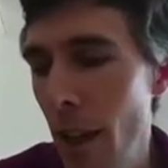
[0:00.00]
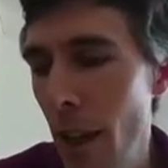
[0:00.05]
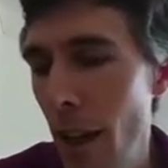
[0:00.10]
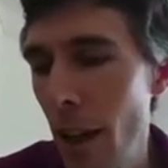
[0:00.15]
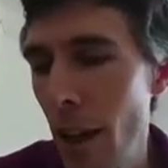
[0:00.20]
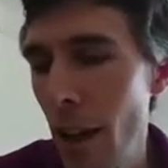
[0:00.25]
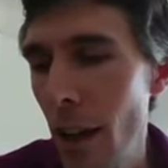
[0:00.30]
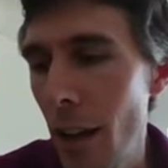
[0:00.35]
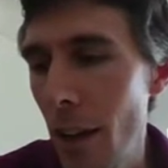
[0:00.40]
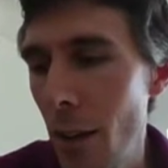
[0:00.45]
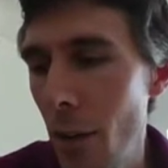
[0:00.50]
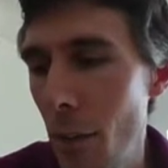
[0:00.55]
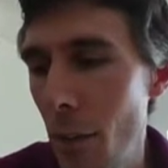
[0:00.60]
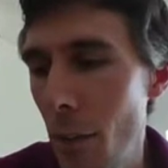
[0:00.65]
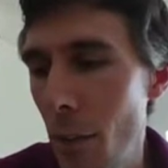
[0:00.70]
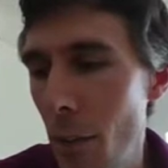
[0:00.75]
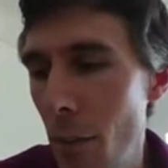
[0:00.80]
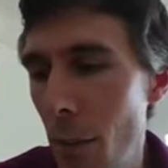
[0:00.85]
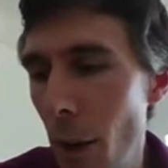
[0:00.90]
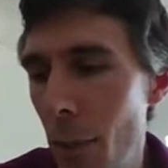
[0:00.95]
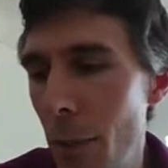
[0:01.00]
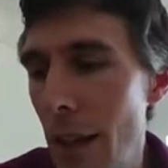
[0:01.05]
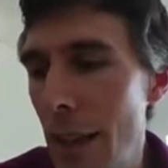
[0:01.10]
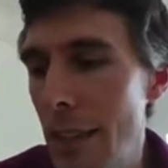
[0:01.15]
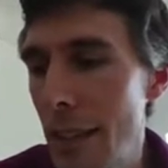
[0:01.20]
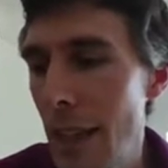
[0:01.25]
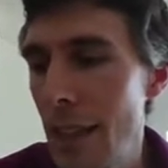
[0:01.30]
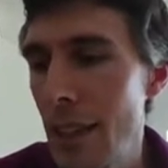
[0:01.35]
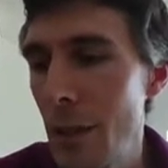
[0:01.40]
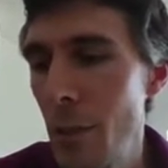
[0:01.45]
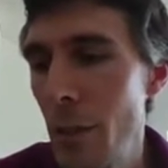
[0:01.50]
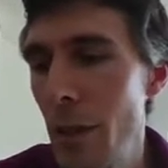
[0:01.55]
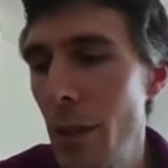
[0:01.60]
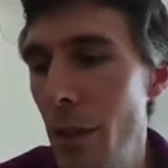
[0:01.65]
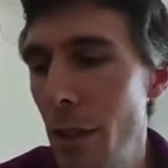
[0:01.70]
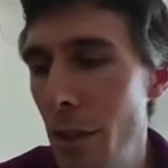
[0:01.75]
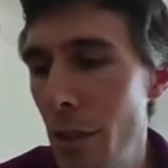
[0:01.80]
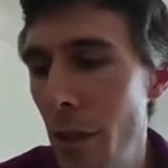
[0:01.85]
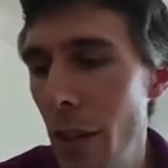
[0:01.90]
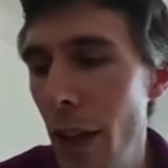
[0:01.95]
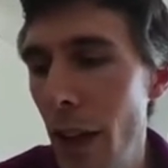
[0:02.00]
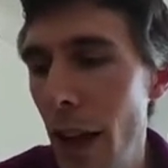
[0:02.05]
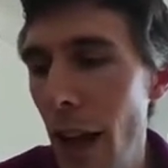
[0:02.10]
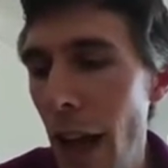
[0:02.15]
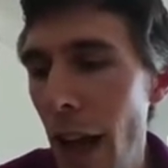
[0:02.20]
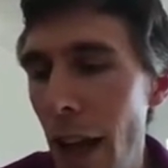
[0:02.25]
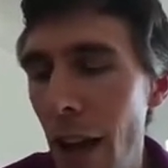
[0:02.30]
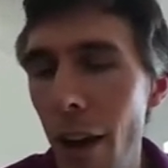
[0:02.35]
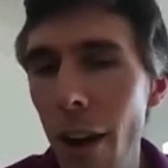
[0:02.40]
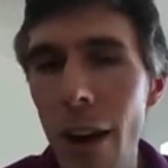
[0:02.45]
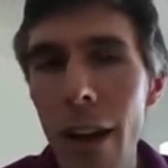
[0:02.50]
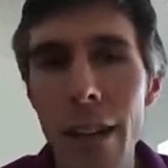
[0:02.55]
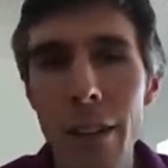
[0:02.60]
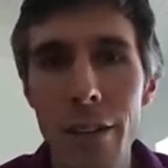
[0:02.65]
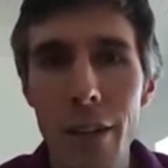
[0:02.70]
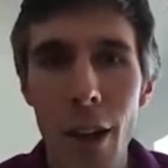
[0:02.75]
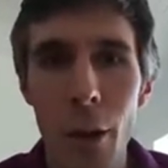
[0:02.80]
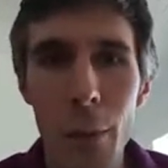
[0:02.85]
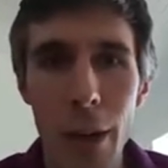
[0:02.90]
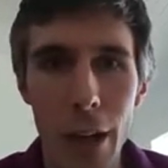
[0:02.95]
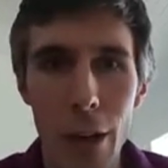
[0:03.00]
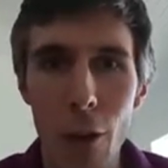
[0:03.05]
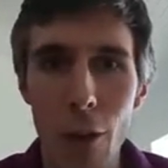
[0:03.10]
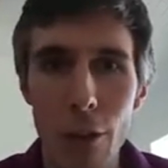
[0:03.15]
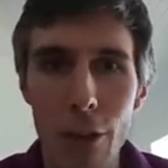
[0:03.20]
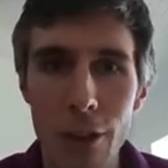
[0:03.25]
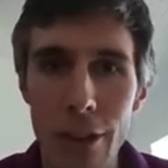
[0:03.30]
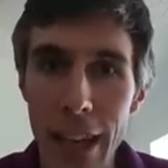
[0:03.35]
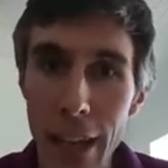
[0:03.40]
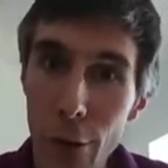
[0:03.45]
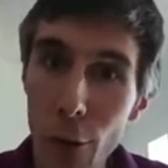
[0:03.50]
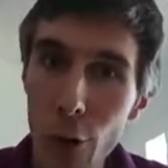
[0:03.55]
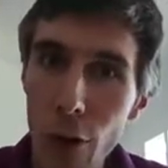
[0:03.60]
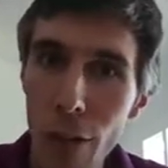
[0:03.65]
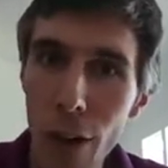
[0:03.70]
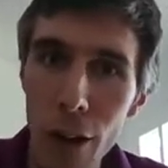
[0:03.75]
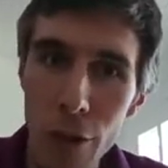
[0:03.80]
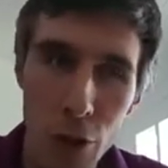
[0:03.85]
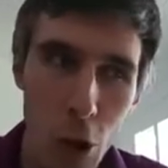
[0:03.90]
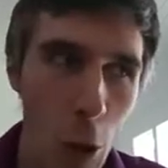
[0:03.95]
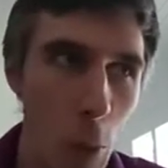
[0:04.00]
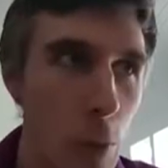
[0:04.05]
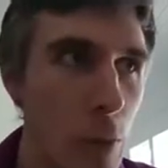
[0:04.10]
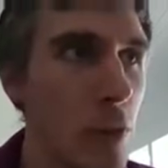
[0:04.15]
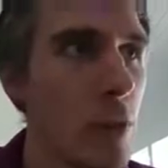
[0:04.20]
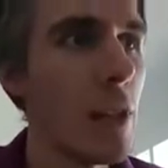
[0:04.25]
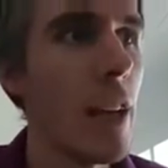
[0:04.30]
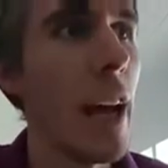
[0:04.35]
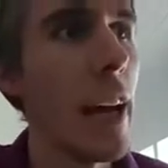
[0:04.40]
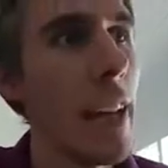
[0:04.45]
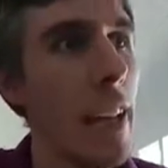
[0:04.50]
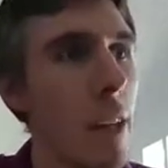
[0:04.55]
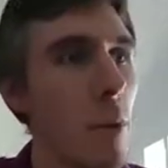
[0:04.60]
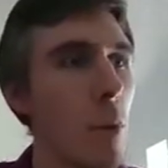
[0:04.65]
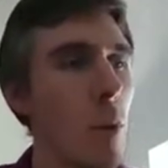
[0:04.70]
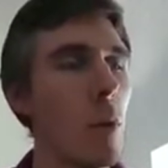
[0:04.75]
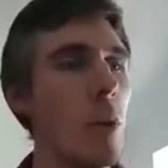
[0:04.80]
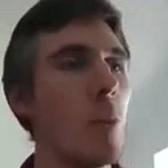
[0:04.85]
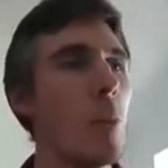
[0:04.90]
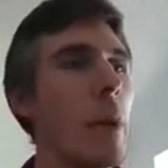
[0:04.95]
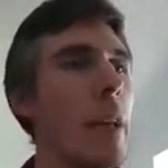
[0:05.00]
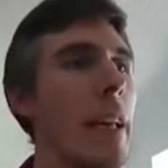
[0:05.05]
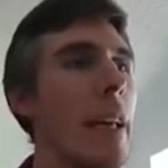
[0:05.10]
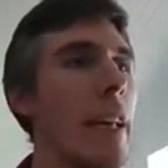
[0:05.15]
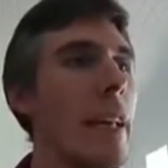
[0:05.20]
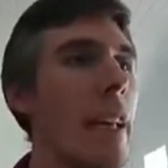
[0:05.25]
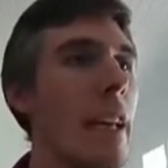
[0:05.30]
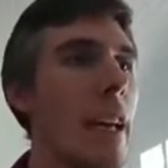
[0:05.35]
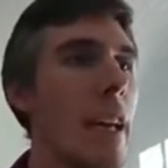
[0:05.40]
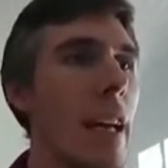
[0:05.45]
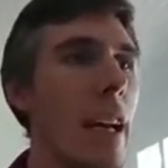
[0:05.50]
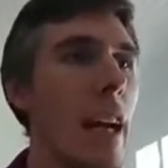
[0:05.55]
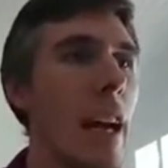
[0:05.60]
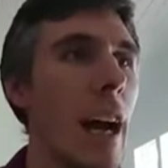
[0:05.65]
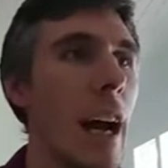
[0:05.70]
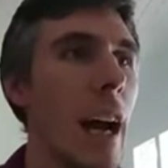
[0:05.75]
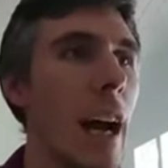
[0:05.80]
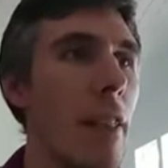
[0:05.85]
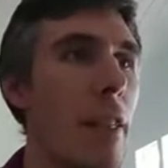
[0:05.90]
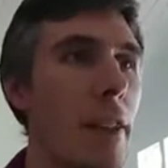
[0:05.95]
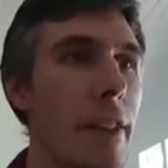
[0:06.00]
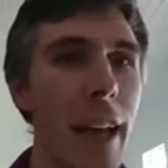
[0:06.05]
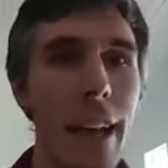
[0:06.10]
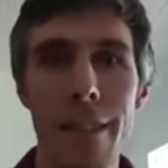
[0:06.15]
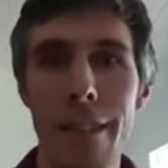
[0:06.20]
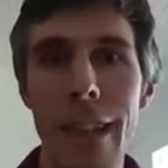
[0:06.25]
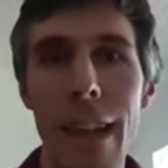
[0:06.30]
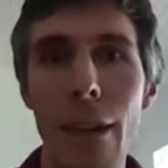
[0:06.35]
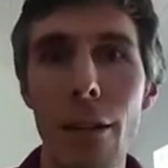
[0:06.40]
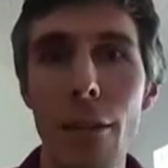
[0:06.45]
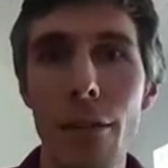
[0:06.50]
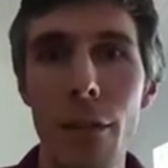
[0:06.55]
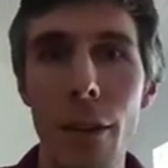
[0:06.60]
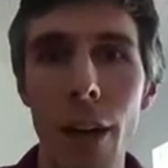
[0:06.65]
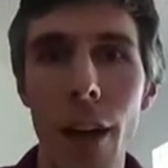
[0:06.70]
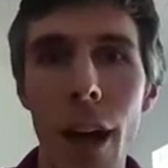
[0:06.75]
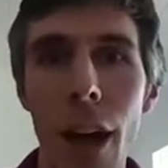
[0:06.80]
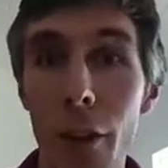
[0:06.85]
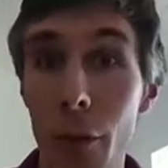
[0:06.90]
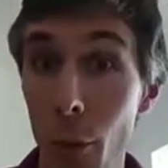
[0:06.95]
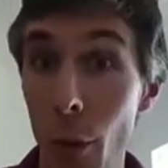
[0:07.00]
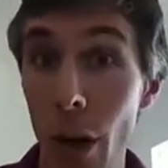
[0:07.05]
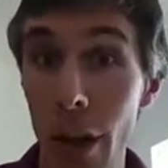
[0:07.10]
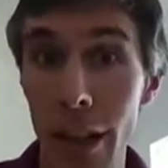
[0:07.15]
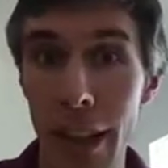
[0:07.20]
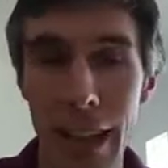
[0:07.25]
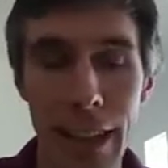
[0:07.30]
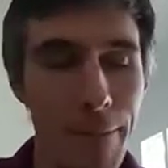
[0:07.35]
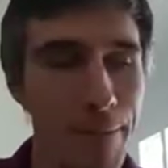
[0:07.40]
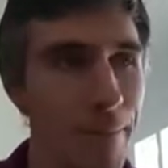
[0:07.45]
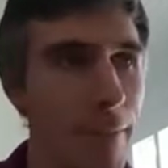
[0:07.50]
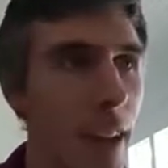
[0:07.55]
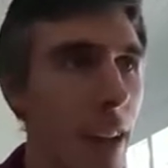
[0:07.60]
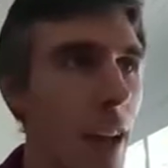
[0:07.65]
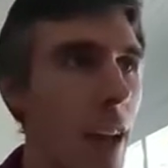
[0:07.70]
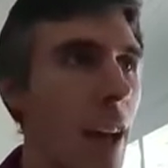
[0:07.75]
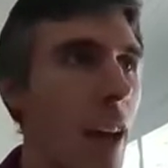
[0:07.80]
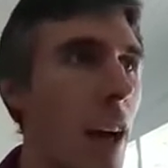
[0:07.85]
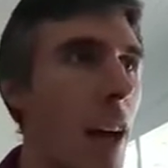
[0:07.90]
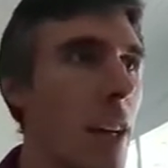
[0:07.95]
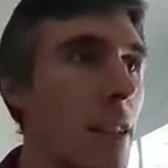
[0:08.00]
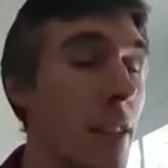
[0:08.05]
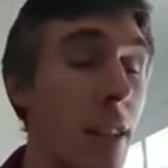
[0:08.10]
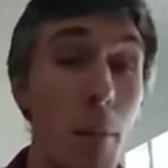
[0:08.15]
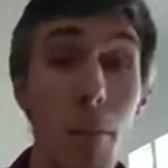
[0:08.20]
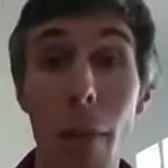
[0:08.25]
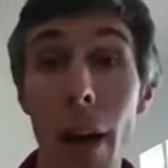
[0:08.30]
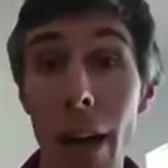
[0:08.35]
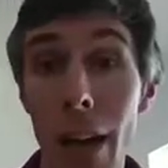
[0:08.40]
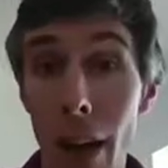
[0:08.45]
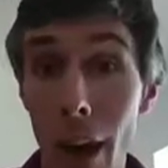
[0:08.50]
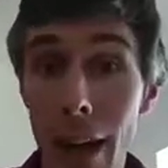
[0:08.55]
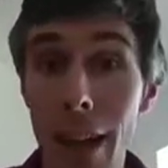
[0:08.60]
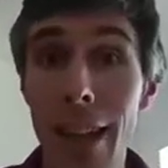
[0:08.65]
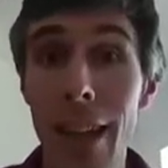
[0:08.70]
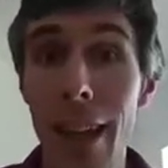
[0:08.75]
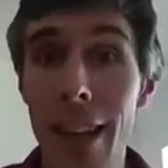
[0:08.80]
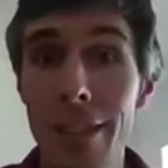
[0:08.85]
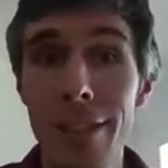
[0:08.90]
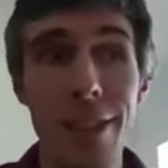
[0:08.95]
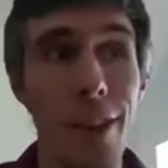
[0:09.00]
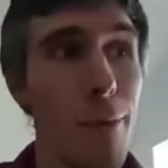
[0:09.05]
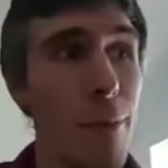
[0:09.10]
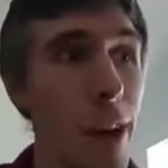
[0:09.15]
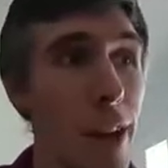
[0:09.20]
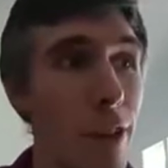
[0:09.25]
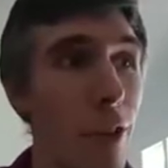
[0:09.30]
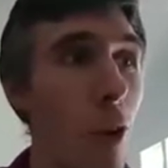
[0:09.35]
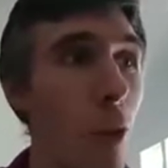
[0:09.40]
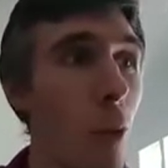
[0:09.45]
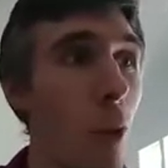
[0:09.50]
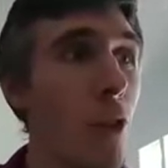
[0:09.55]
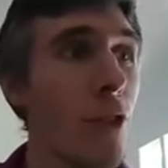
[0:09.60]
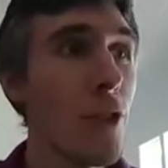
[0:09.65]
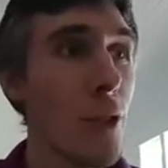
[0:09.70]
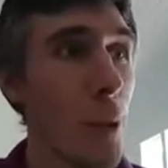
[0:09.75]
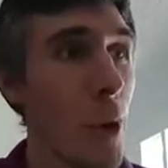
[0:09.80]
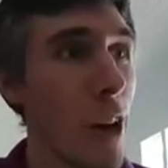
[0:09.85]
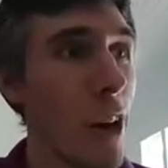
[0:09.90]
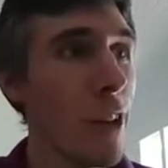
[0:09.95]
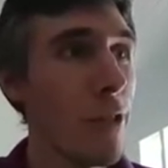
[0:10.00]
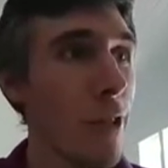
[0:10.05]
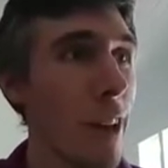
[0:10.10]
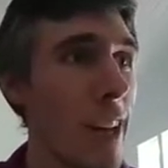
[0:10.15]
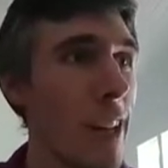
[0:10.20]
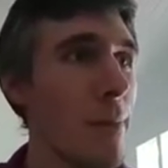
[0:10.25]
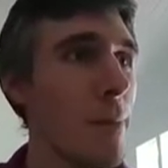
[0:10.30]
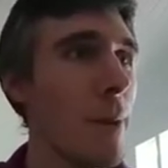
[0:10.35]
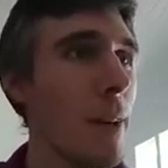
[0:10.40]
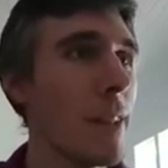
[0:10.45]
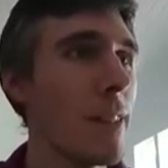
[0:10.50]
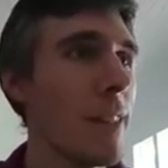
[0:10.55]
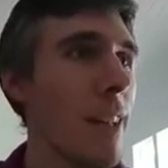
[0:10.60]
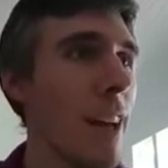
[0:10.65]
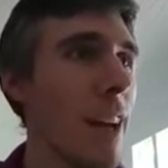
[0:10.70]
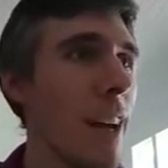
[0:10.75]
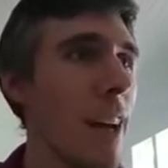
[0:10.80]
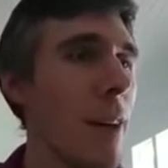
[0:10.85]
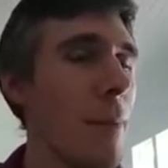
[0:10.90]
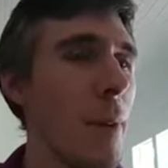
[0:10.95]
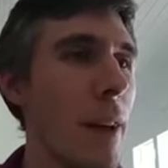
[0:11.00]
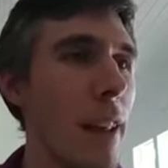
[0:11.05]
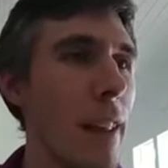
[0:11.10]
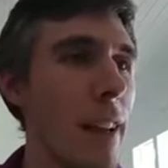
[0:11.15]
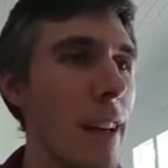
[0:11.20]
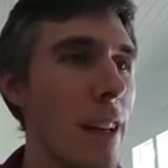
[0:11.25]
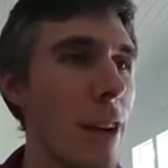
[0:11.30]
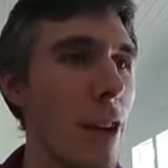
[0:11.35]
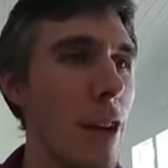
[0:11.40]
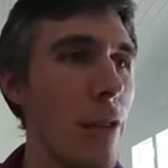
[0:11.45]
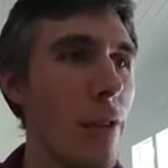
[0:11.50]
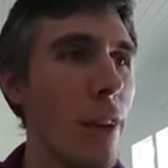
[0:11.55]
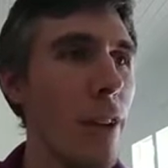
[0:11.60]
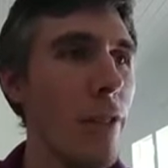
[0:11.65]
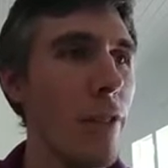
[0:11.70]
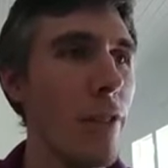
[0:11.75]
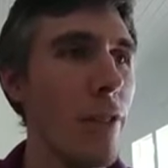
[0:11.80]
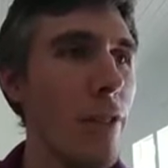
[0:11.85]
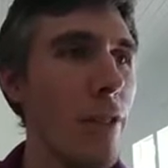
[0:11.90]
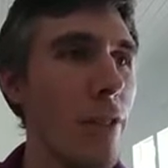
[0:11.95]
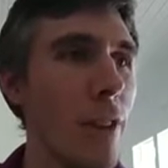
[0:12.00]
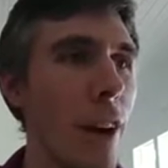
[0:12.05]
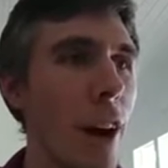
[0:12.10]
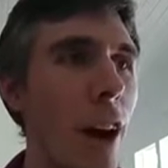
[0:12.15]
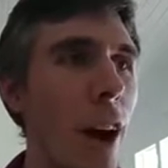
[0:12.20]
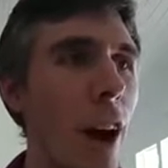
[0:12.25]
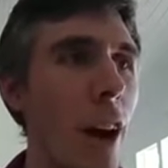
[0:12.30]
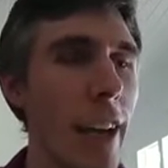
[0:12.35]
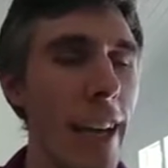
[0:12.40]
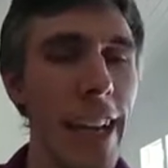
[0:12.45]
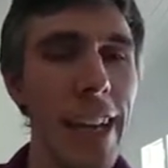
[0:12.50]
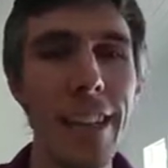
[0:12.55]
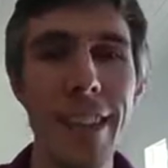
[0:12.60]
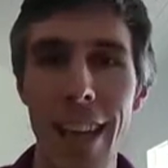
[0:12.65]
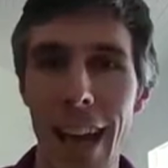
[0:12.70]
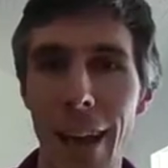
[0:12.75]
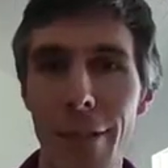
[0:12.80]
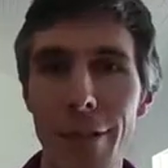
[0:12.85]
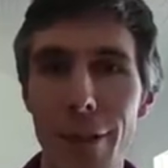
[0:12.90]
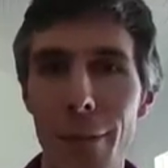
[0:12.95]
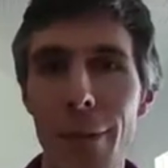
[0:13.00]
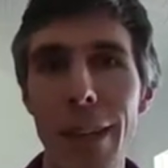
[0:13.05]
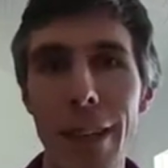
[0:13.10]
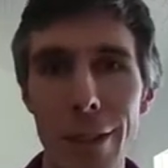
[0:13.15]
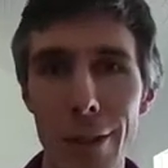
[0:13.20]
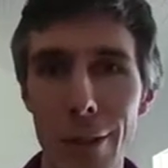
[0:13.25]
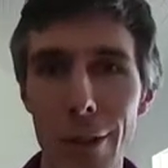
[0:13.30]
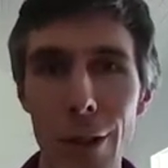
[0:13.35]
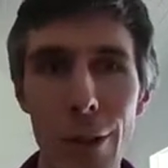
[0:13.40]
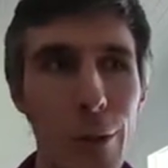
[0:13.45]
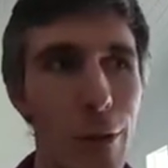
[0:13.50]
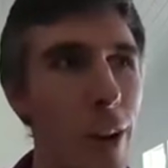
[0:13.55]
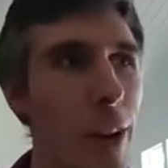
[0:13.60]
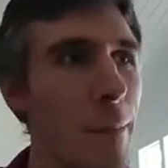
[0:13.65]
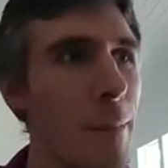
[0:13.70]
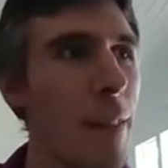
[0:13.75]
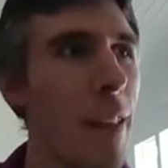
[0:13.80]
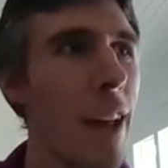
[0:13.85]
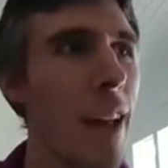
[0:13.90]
of public sentiment that AI is coming along to take all of our jobs and it will be the death knell for us working. Some might like that, some might not want to work, right? But I think a lot of us are keen to have something to do, right?